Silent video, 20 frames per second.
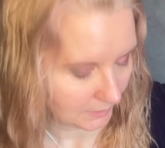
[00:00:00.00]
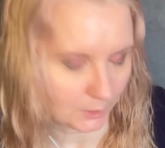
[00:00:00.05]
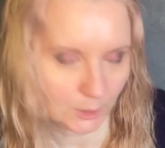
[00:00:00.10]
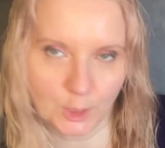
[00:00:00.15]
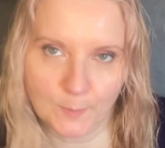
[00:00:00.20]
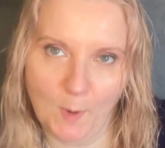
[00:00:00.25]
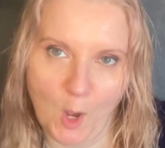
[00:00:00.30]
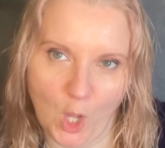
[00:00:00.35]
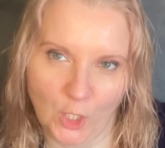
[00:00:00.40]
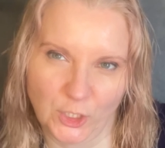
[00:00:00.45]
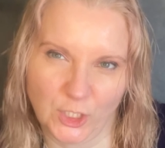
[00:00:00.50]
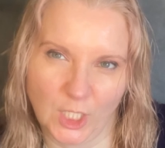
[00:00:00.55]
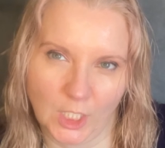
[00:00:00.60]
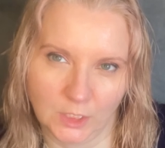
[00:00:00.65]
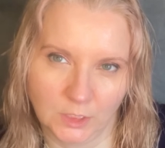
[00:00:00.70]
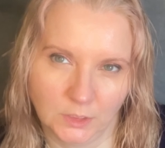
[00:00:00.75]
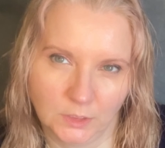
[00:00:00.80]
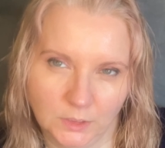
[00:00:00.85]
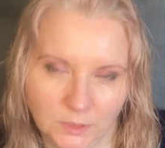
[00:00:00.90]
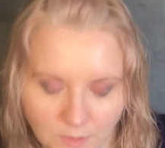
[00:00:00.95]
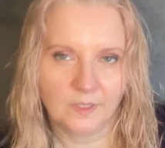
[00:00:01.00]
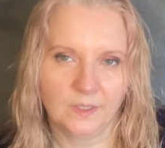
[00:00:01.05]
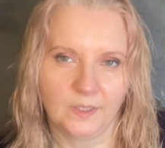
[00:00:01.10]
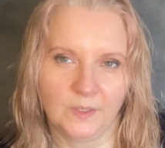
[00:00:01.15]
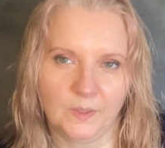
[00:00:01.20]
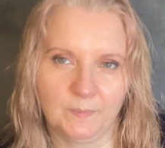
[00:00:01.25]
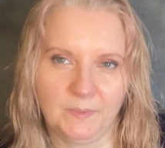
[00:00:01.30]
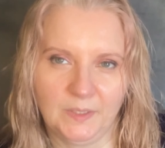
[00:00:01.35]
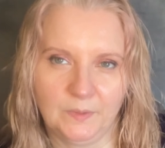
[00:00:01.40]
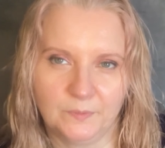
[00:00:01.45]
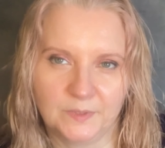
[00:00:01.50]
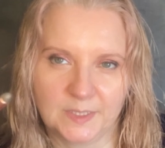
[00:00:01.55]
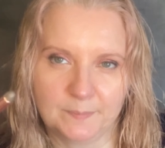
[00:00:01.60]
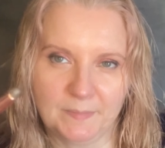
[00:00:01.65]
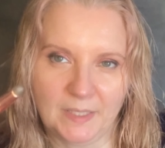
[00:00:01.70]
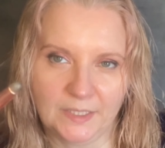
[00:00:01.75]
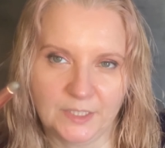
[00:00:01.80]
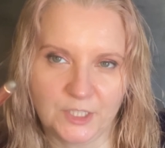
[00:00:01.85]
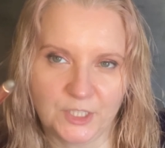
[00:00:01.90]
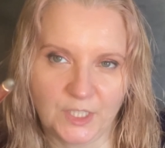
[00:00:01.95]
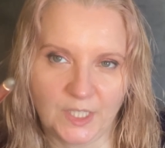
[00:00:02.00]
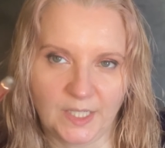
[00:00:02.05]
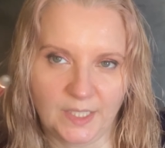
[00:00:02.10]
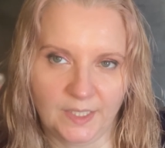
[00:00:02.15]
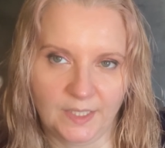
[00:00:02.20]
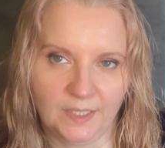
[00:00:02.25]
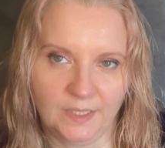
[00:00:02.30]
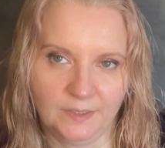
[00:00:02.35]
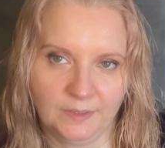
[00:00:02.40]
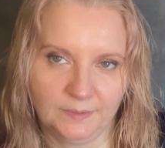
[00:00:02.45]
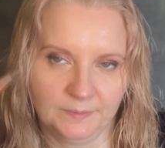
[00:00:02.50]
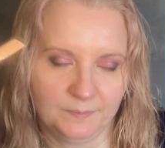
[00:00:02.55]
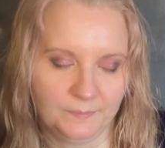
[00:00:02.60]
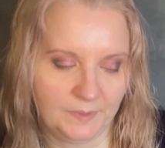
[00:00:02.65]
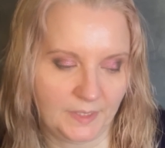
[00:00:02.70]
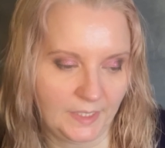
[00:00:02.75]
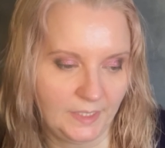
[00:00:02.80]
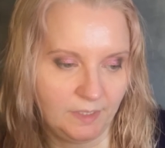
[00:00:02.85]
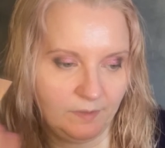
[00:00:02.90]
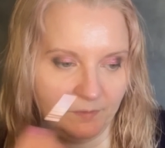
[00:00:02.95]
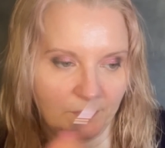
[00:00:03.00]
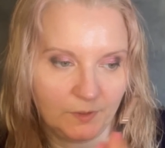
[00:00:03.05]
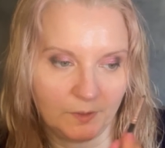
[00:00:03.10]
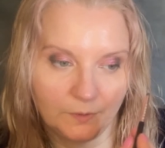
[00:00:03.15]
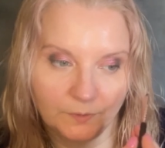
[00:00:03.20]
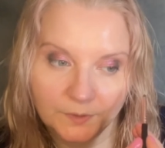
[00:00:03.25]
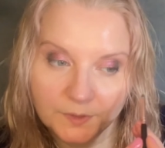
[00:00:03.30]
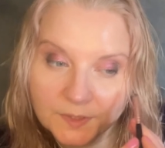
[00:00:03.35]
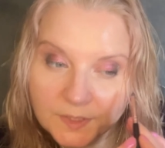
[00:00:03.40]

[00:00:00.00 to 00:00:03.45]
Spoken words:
Come on. Come on, little smudger. Avon